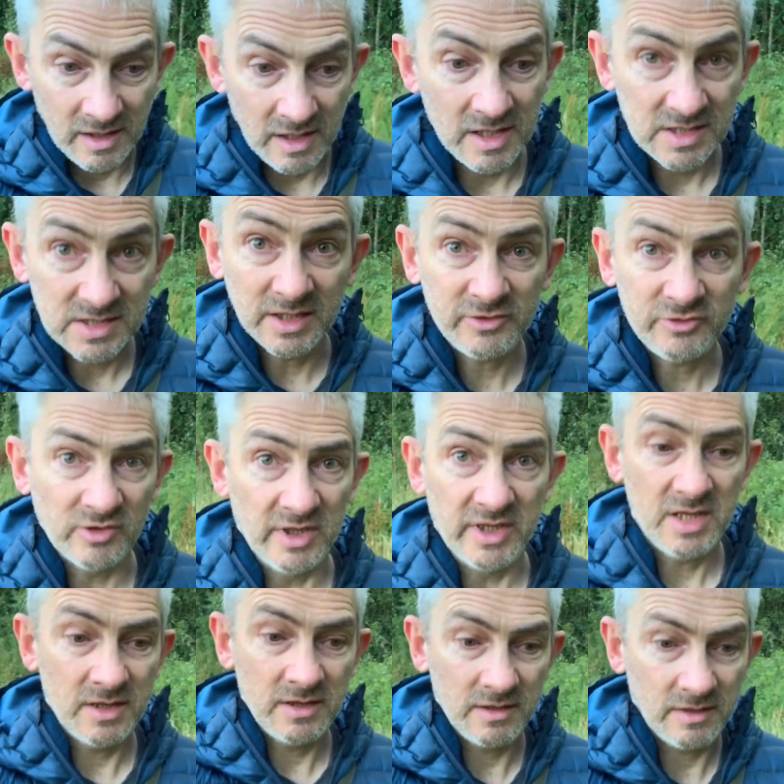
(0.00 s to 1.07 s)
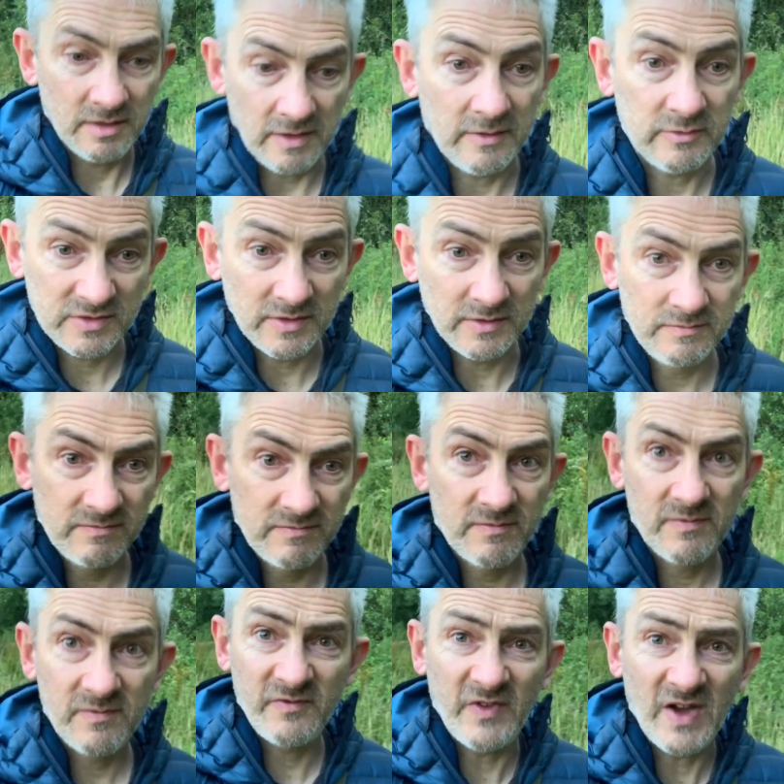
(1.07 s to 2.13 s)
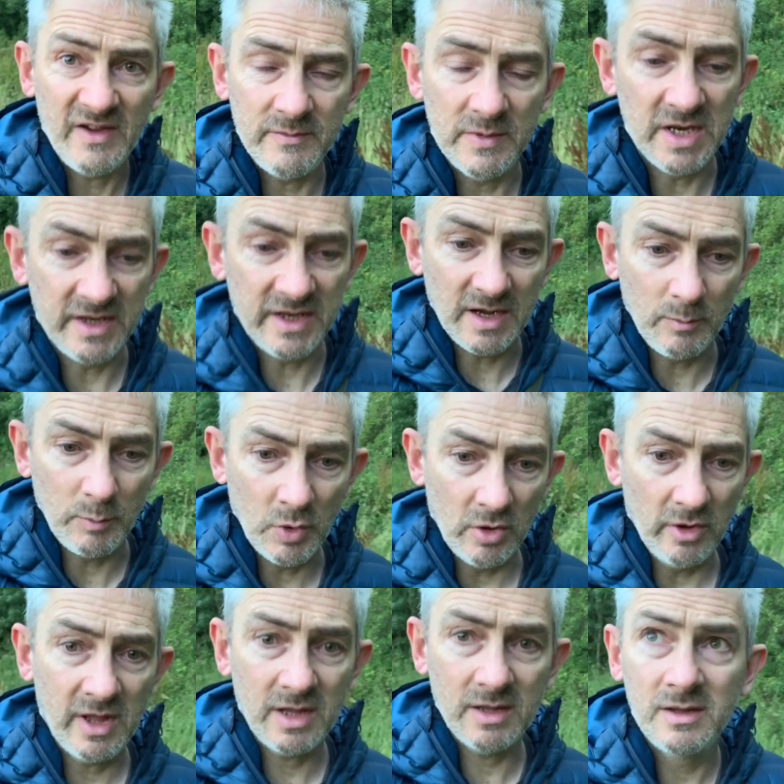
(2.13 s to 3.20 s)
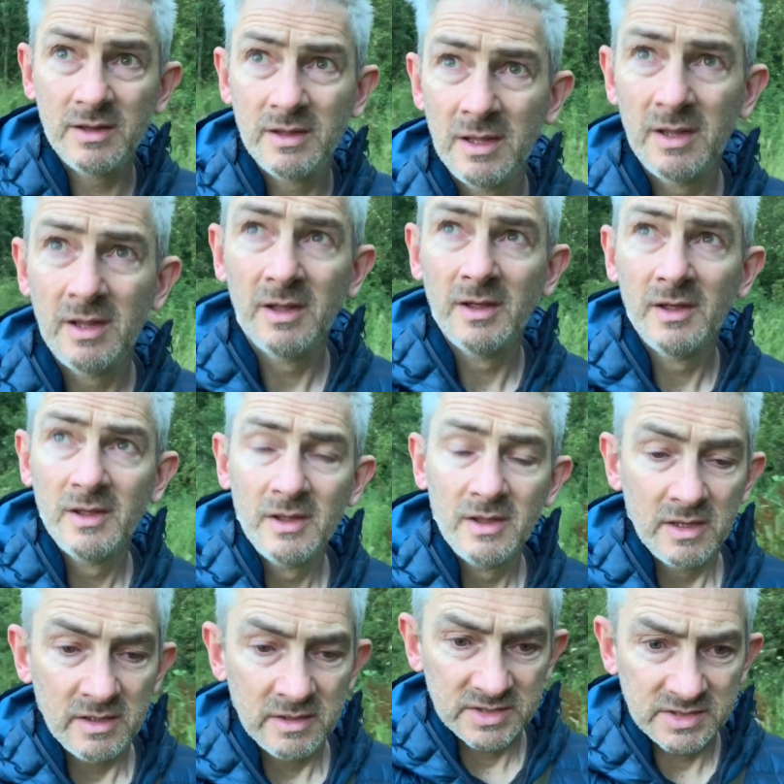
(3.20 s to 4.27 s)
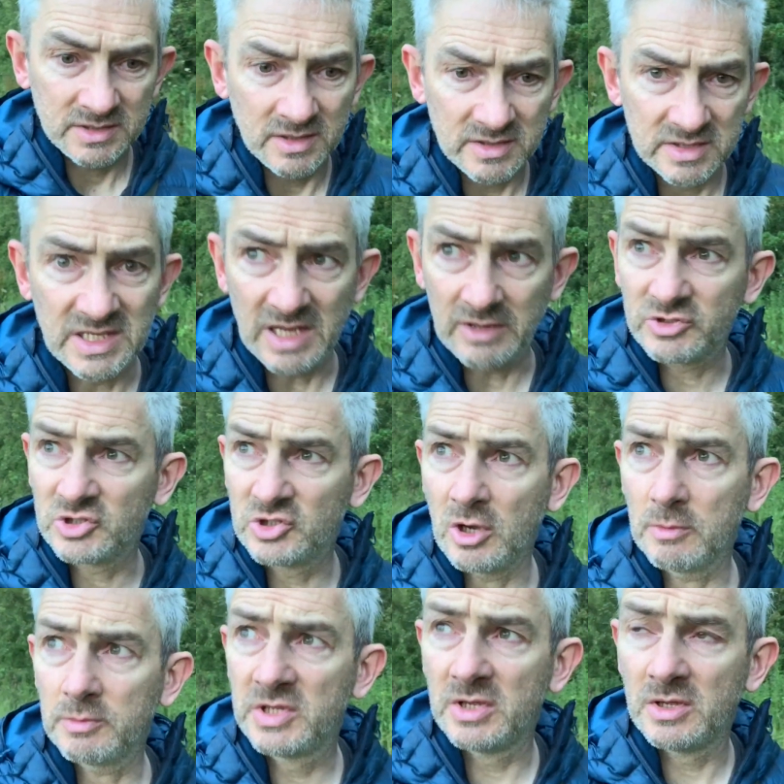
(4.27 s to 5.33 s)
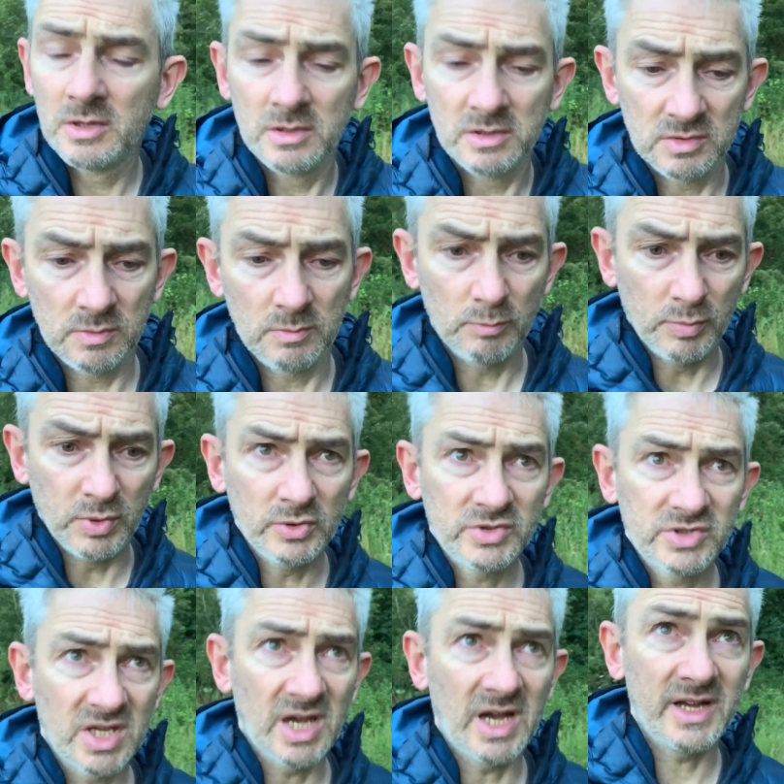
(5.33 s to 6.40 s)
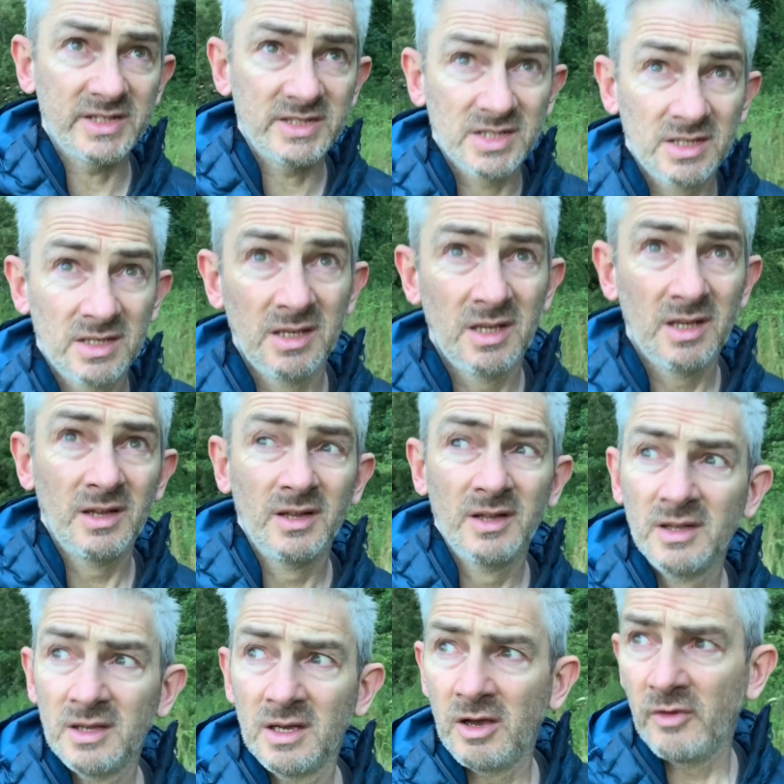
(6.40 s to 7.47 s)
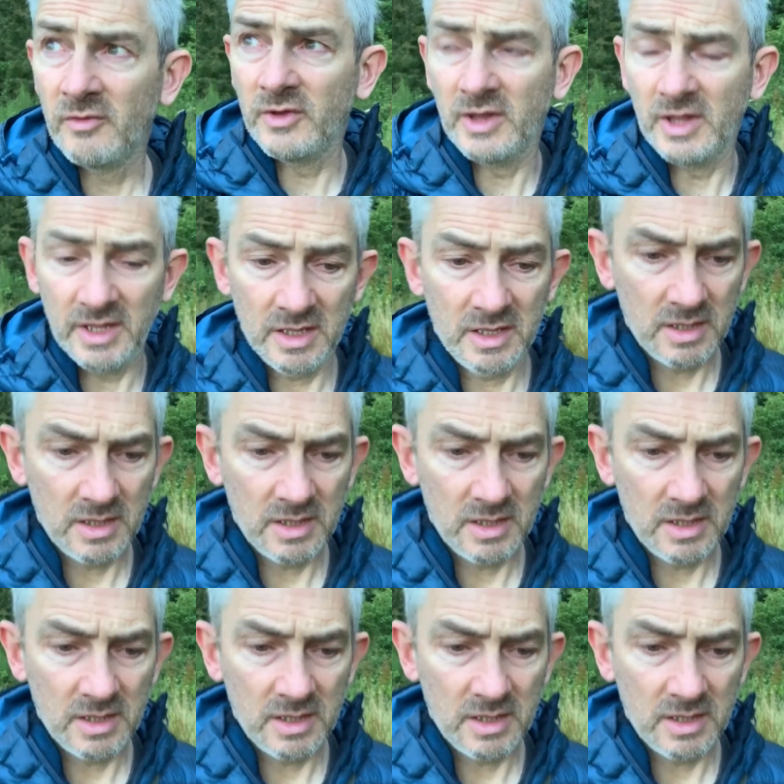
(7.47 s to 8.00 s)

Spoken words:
It's literally, it was a 5-minute downpour, that. It's now stopped. There's blue skies over there.